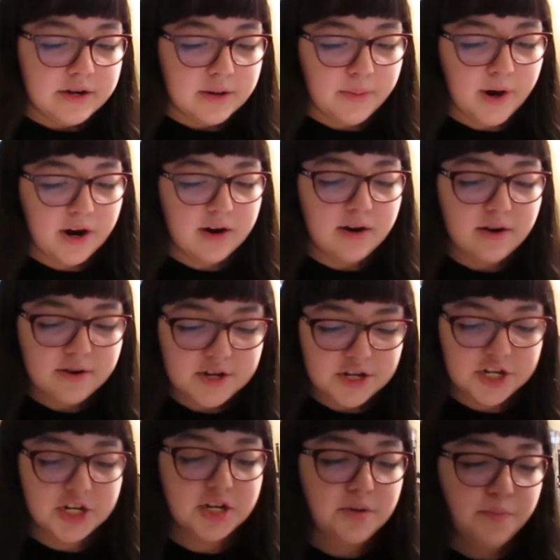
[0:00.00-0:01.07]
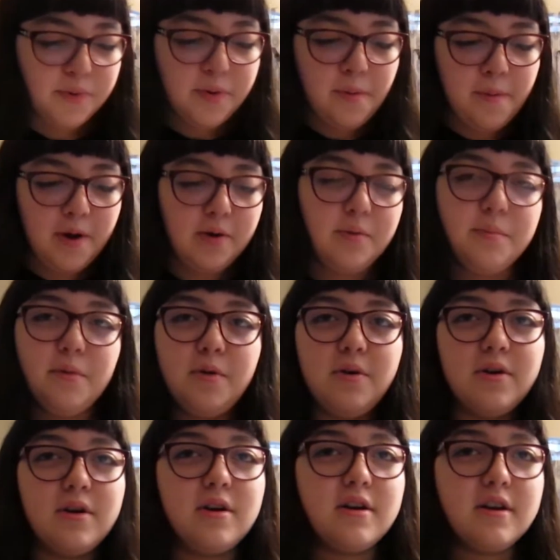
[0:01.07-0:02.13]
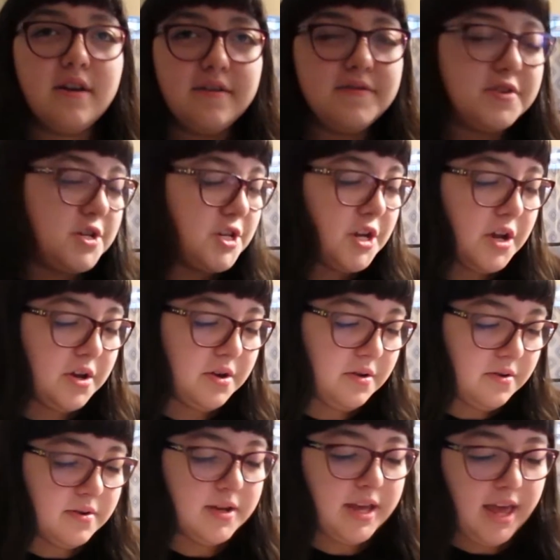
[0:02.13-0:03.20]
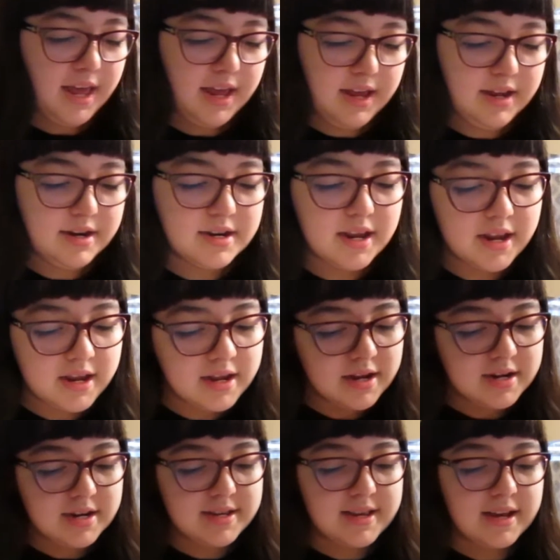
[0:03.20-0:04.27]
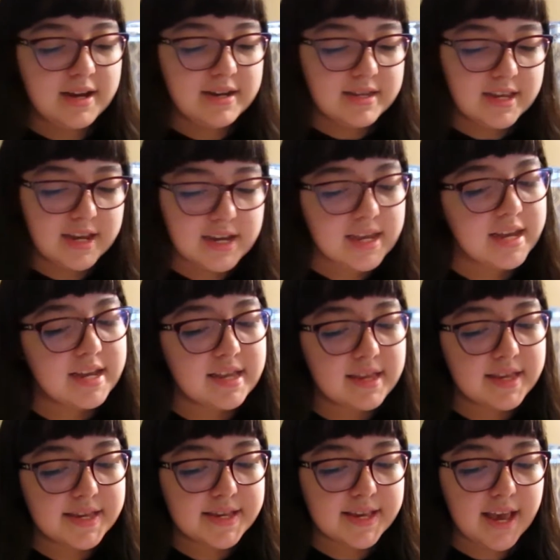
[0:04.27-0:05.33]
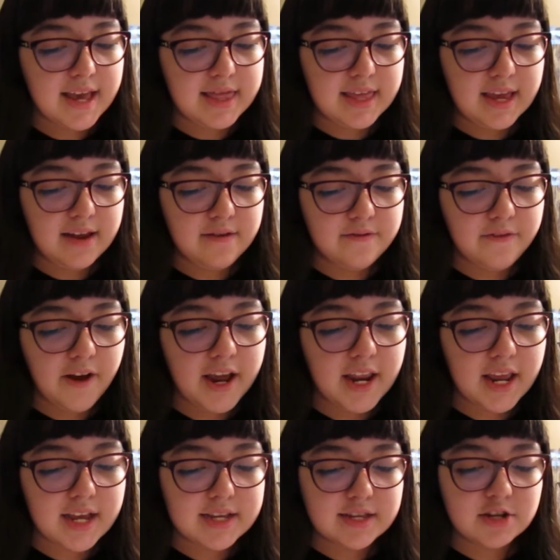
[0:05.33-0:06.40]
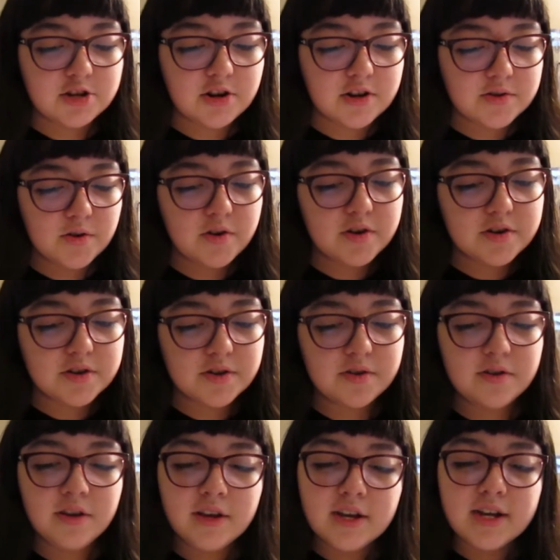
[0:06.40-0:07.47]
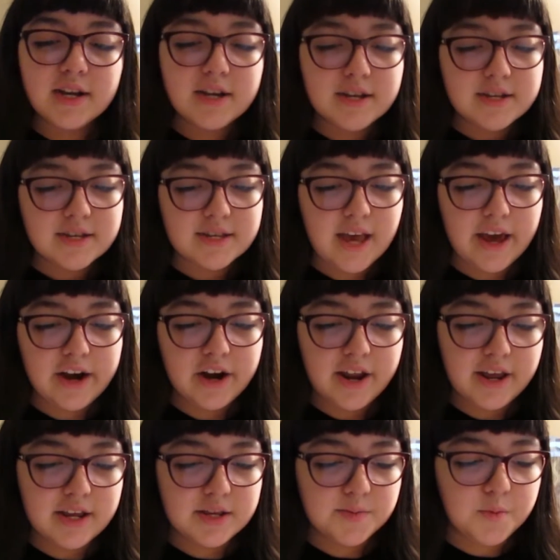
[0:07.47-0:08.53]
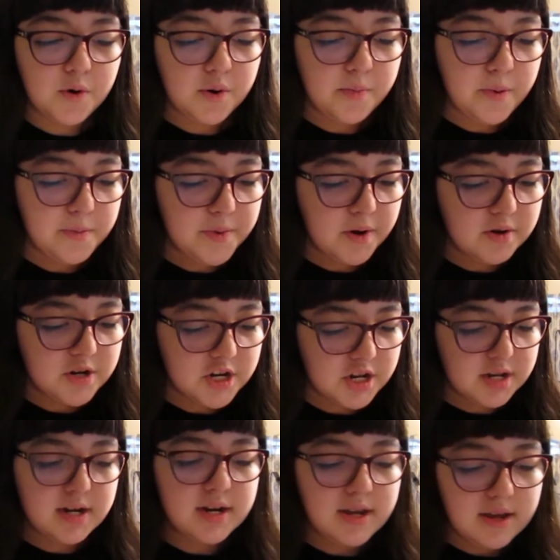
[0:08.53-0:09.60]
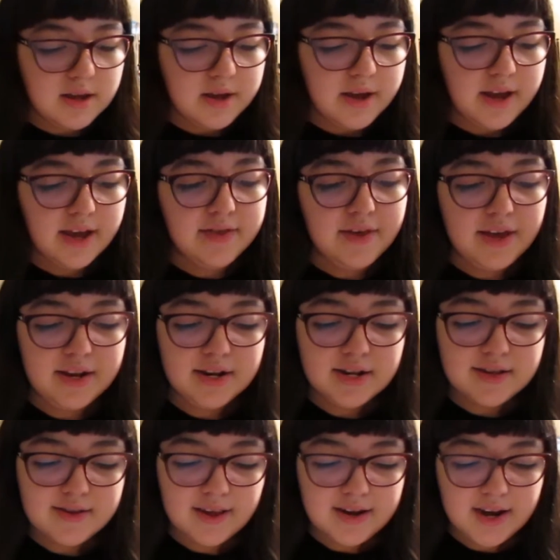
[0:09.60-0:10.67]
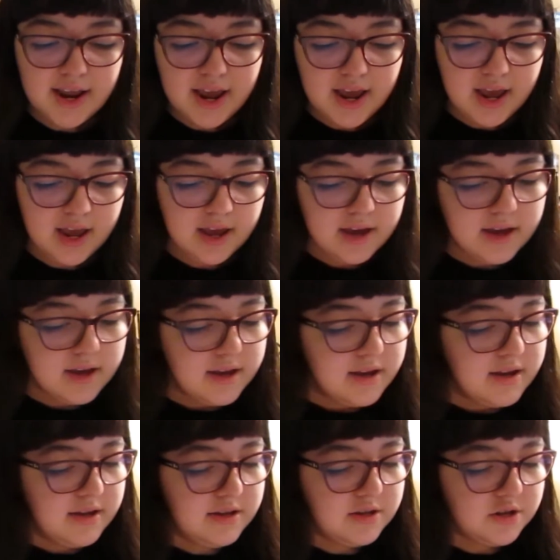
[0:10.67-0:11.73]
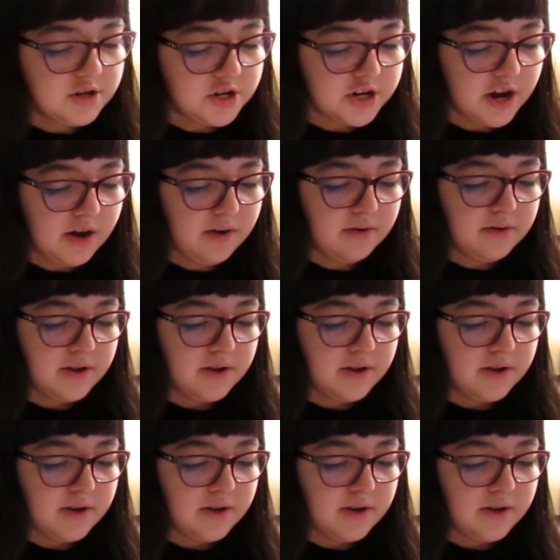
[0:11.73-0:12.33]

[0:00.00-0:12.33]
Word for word: tomorrow is just to promote more of the show and to sell tickets. And then Friday is a dress rehearsal. Saturday is more promotion. And then Sunday is the show.